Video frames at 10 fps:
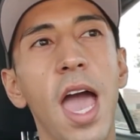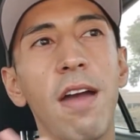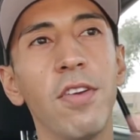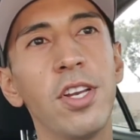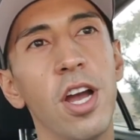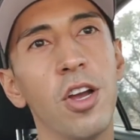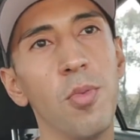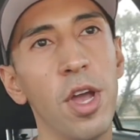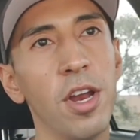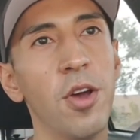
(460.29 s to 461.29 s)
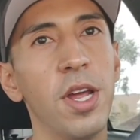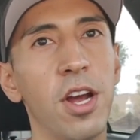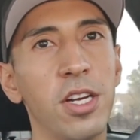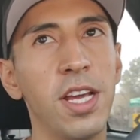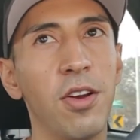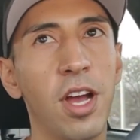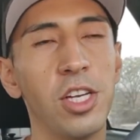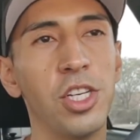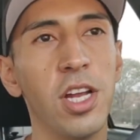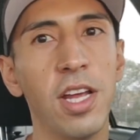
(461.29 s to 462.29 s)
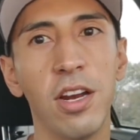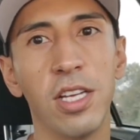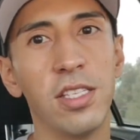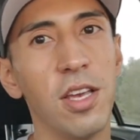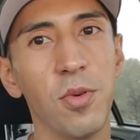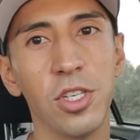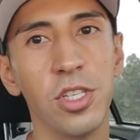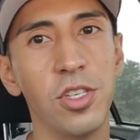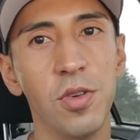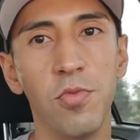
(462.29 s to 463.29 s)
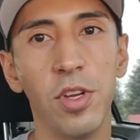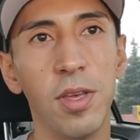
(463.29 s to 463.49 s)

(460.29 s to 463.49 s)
every Taco Bueno in our town got shut down because they were just doing